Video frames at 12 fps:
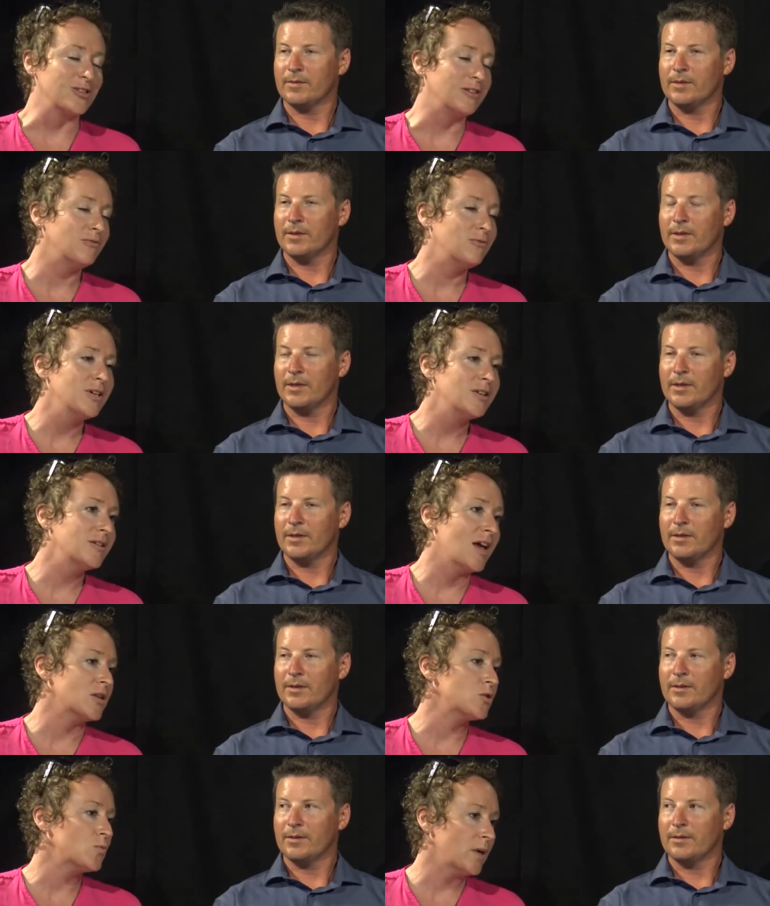Speaker 1: if we could
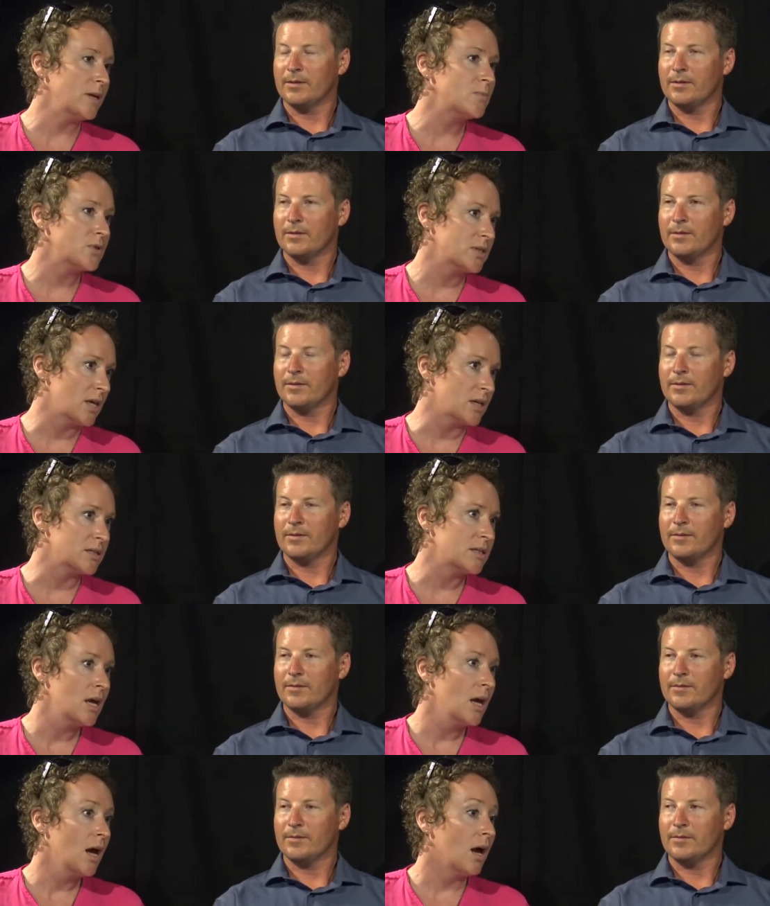get twenty percent
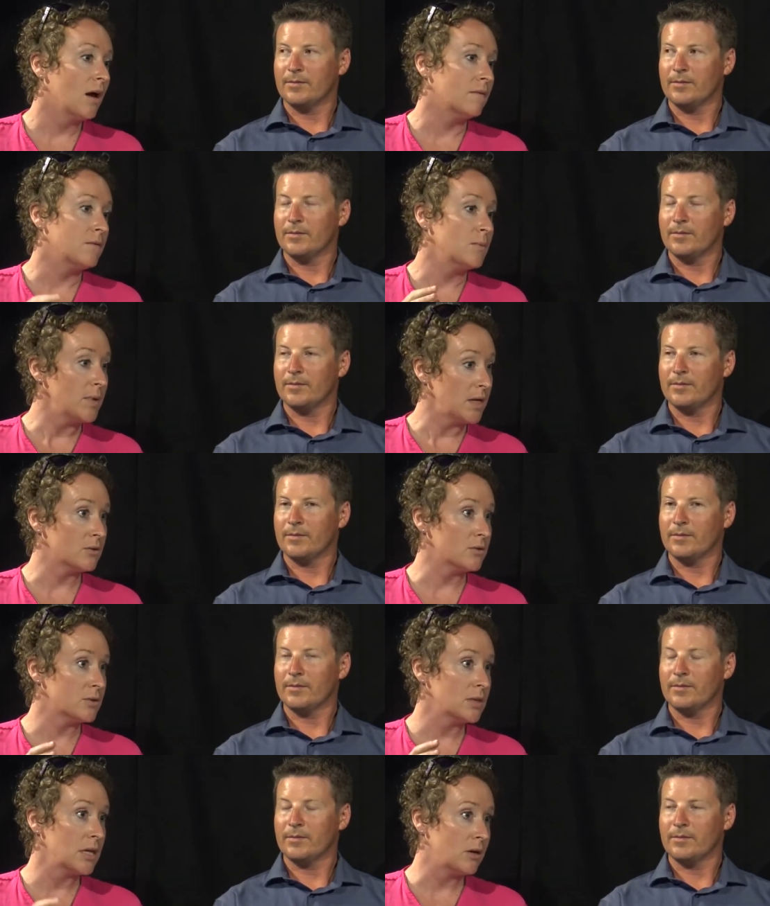of the
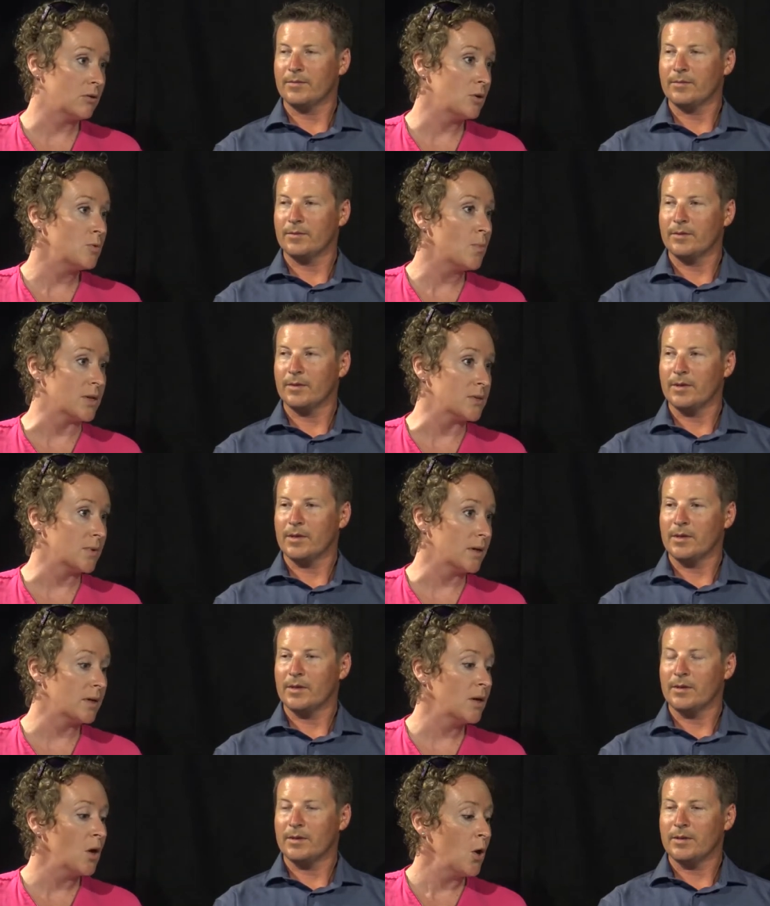meters here in New
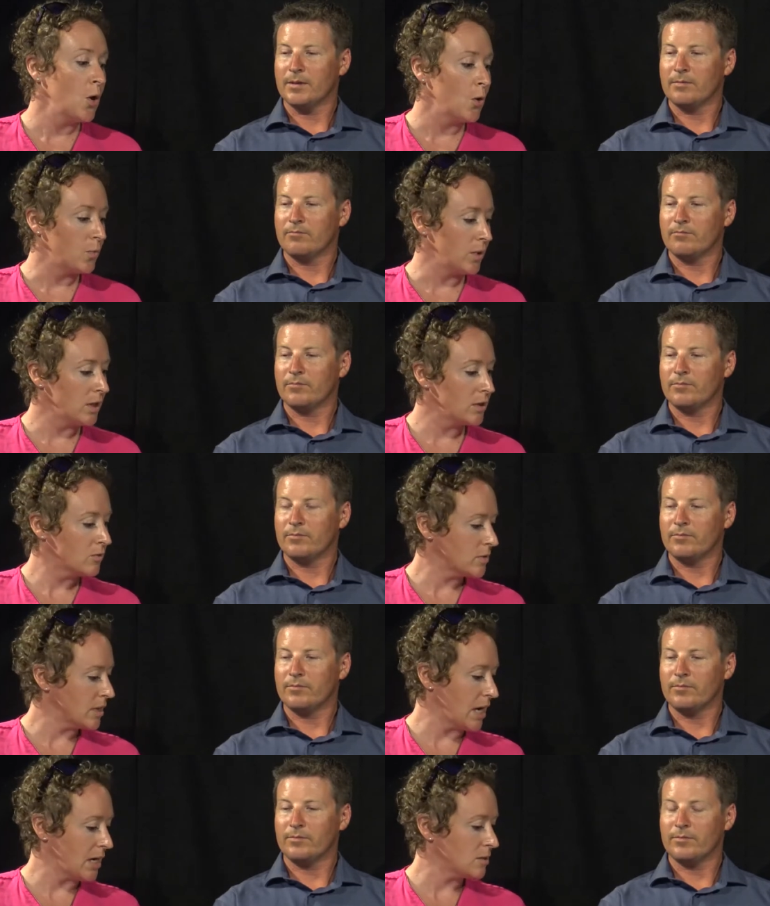Brunswick, we could
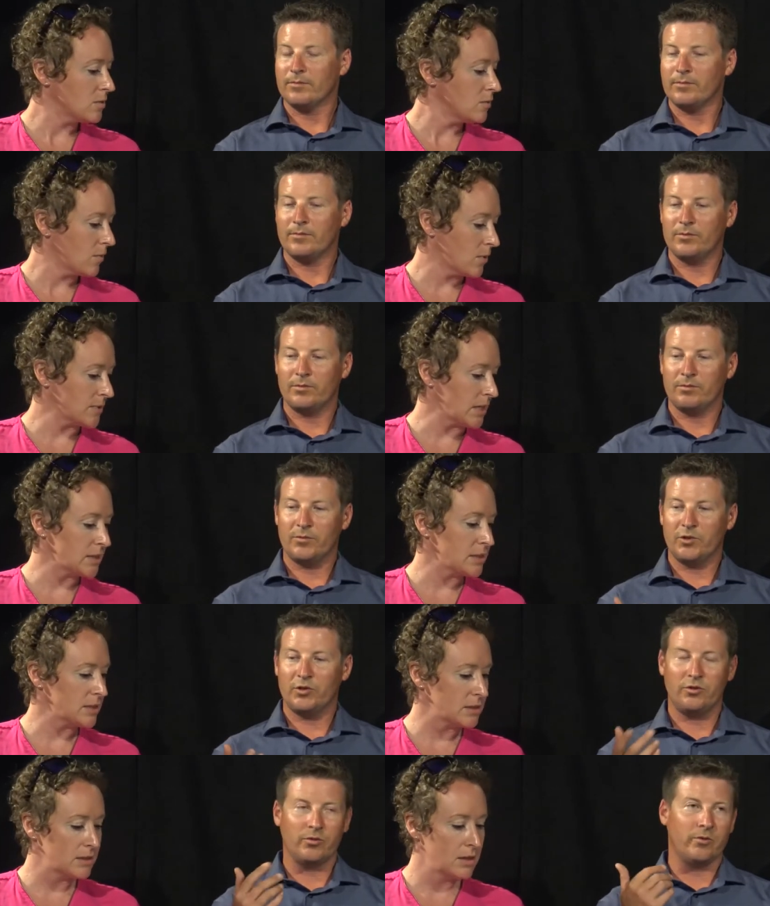create, what was it?
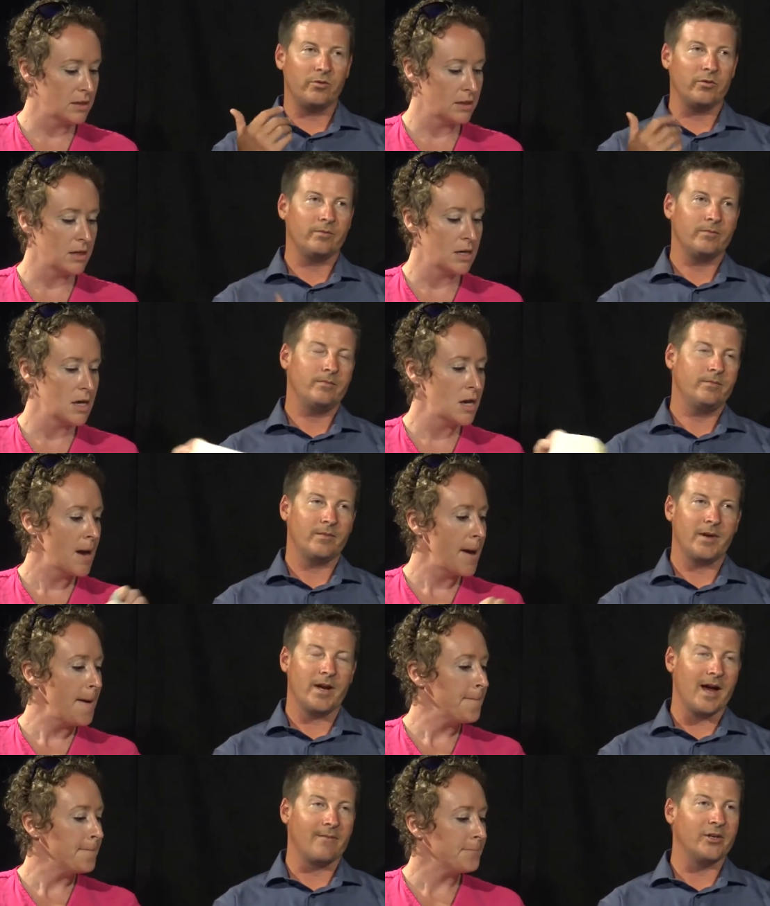
Speaker 2: To do
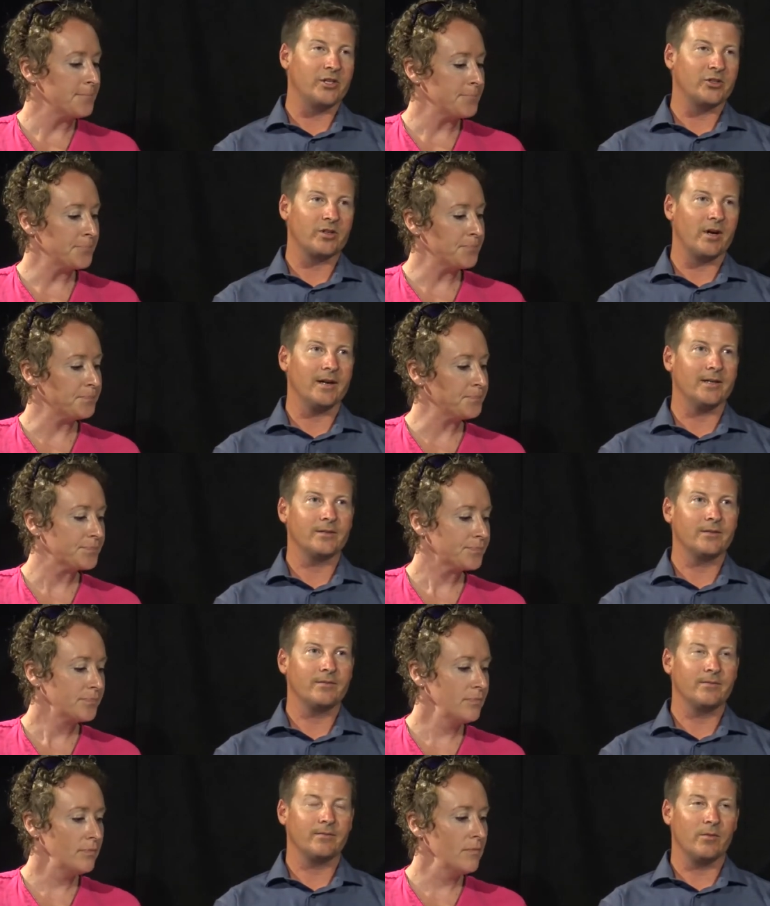an average size
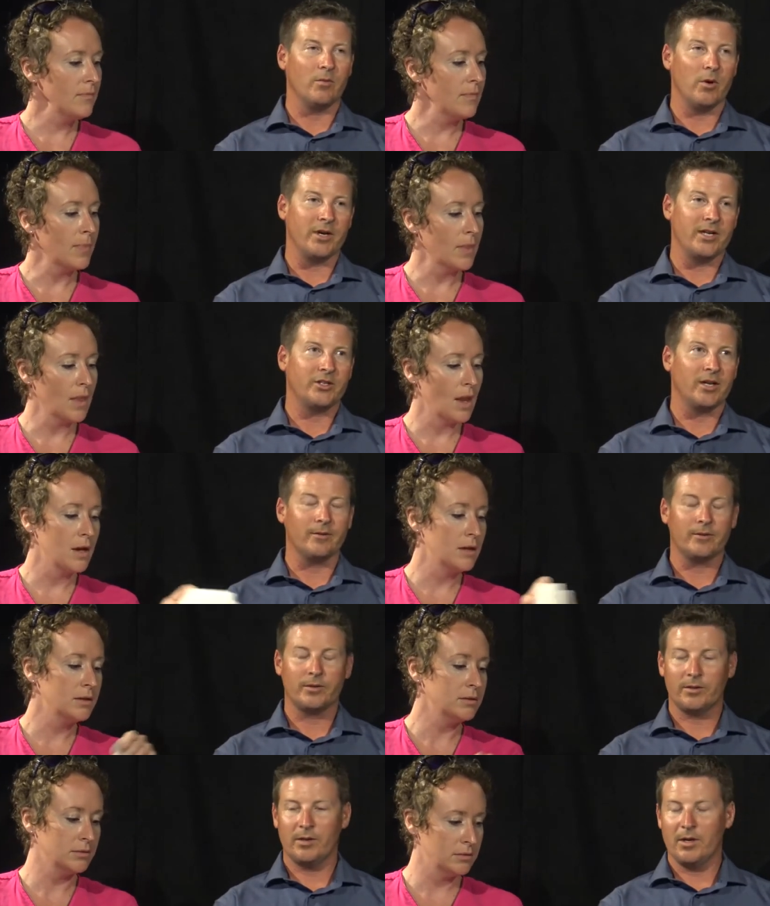yep. on each house,
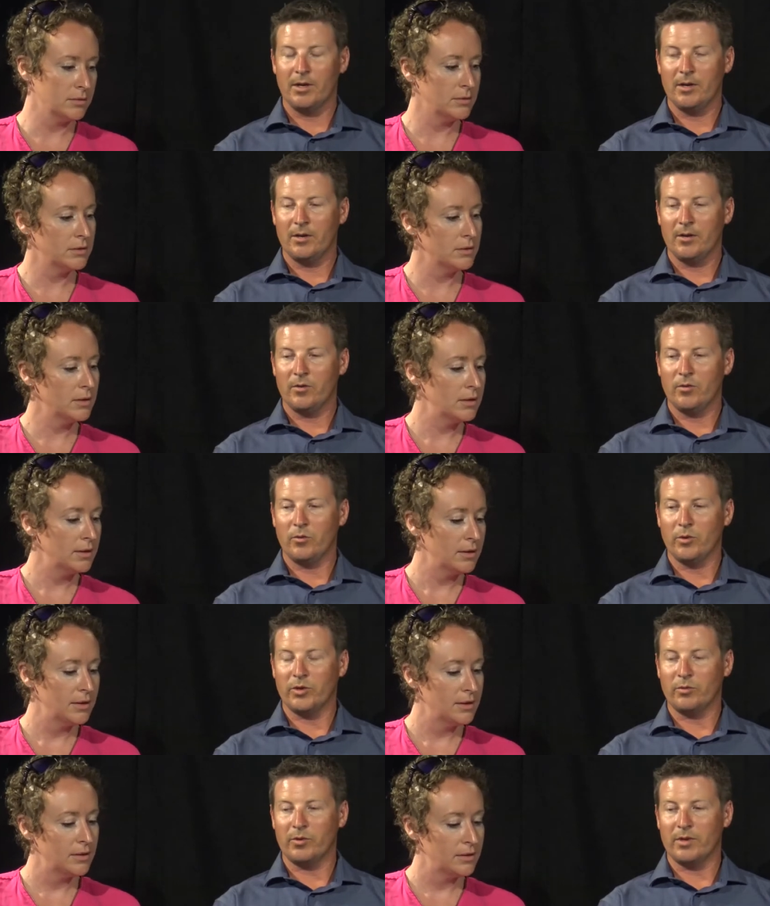
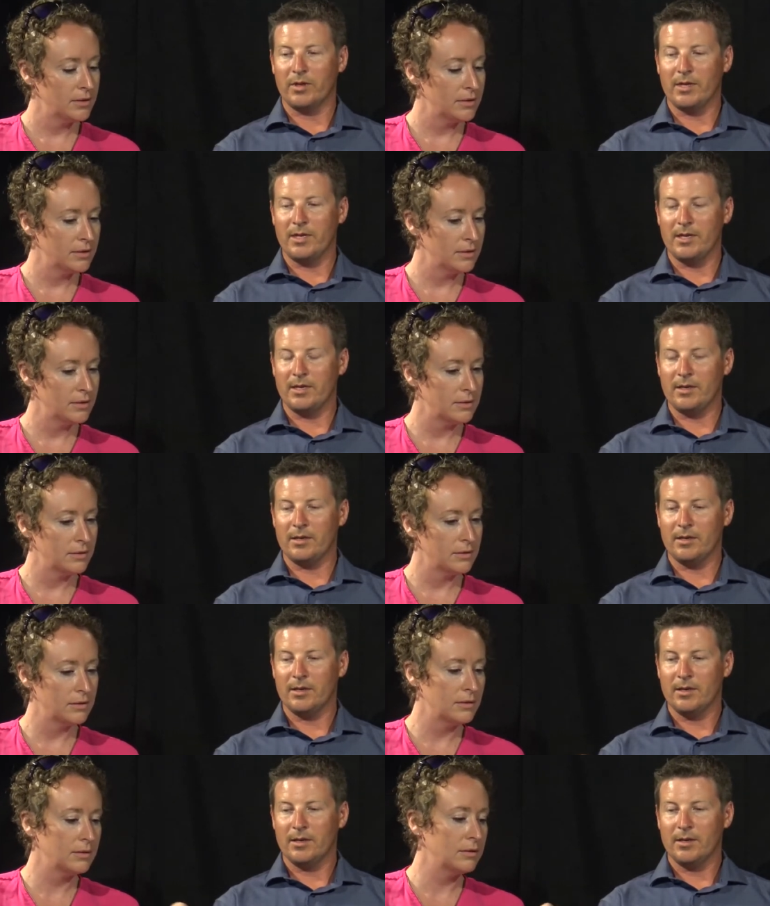which with the
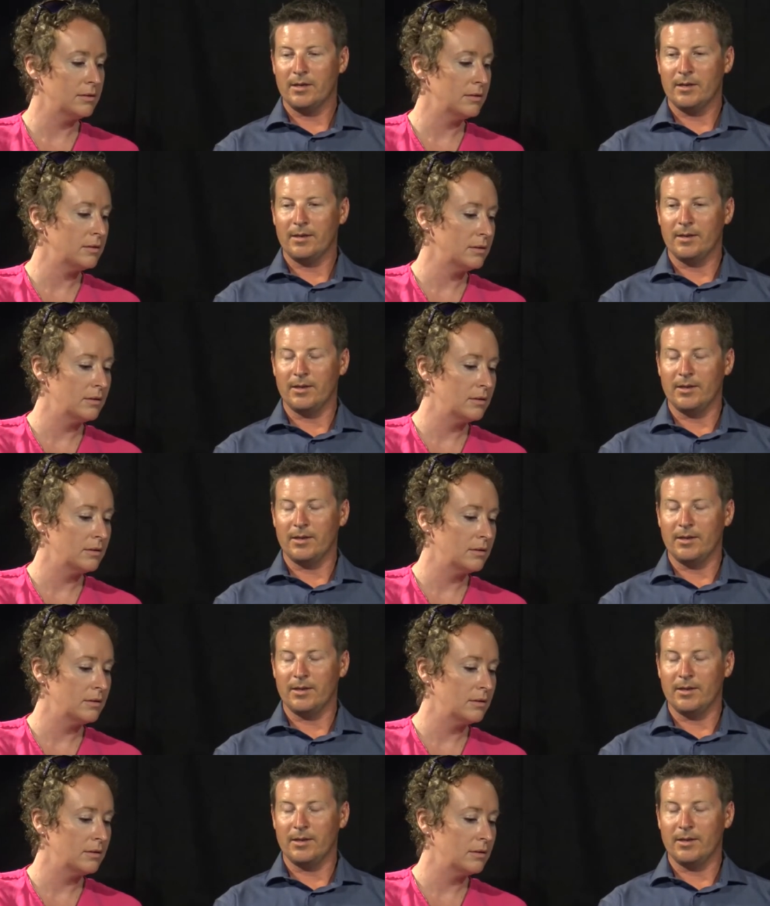the